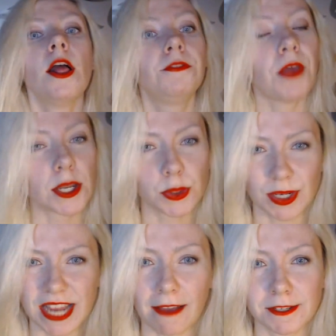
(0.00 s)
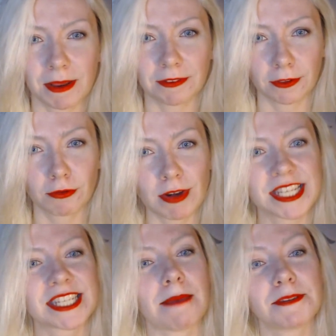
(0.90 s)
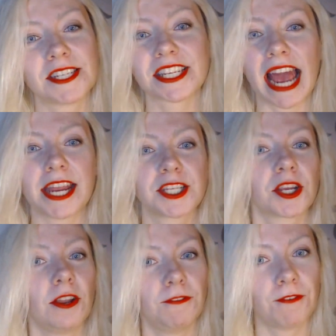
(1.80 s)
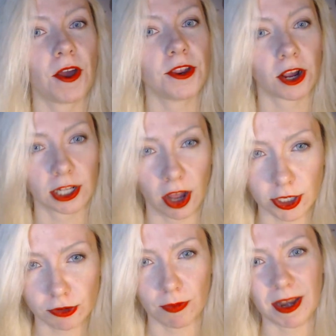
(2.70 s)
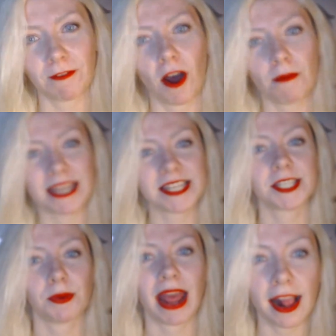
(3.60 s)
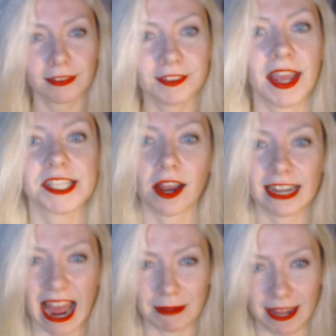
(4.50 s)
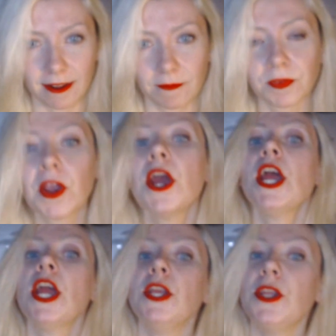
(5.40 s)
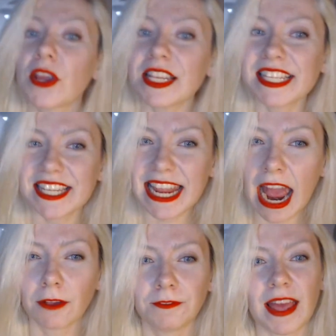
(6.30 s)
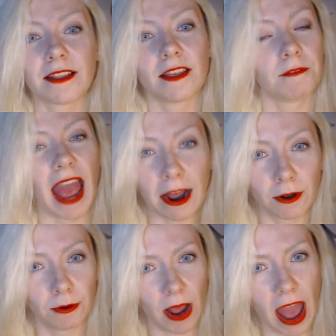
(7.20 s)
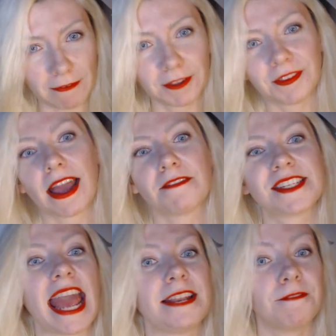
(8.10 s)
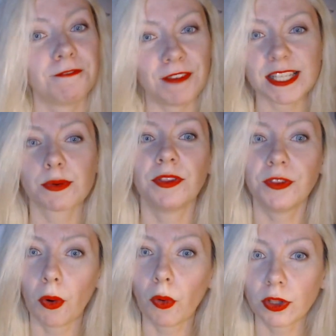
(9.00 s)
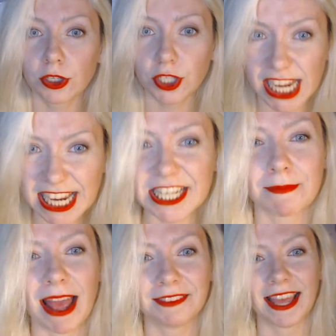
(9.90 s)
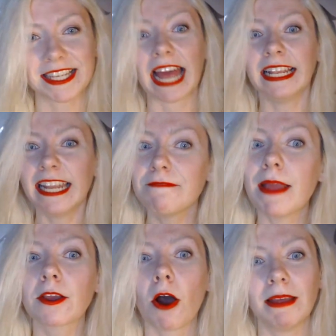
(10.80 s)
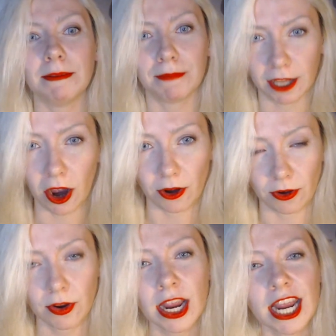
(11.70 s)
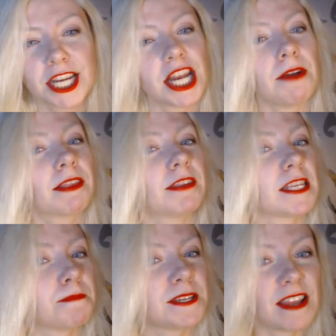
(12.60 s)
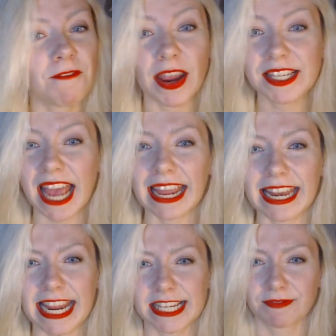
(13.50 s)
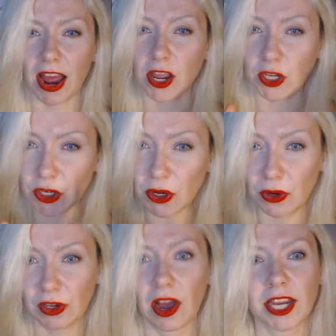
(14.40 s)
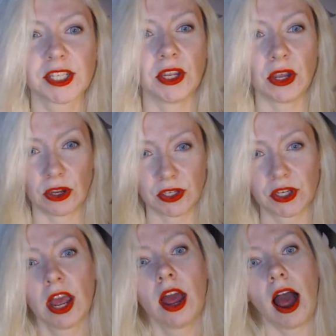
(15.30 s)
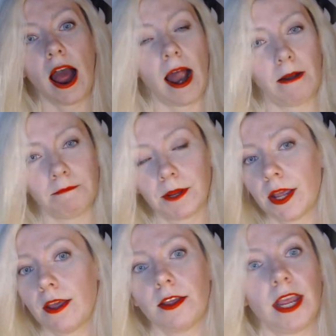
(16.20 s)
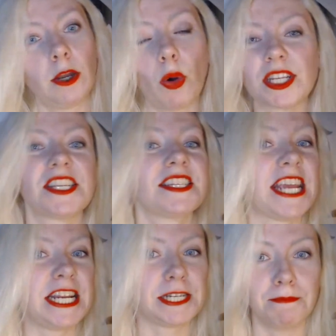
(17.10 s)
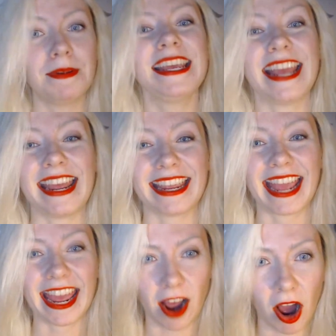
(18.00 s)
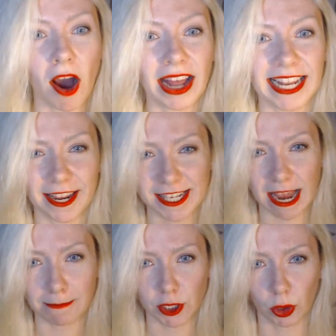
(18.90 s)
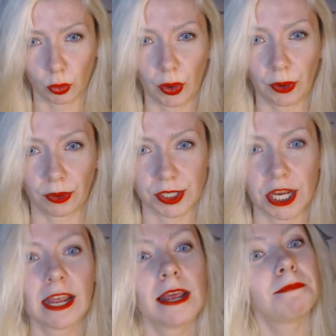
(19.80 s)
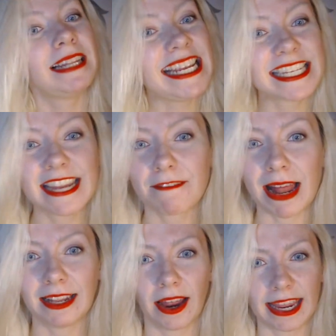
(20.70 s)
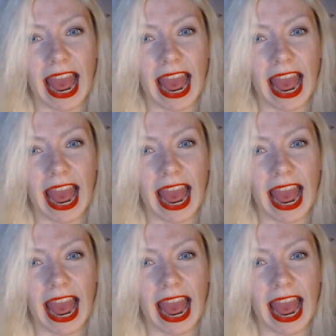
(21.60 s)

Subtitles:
Those would have to be the 3 steps to take to convert your classroom environment into a healthier dynamic. You can see how everything I've said fits with your teaching method, and leave me a comment below sharing the specific techniques that you like to use in order to teach being in our highly conceptual world. please give me a like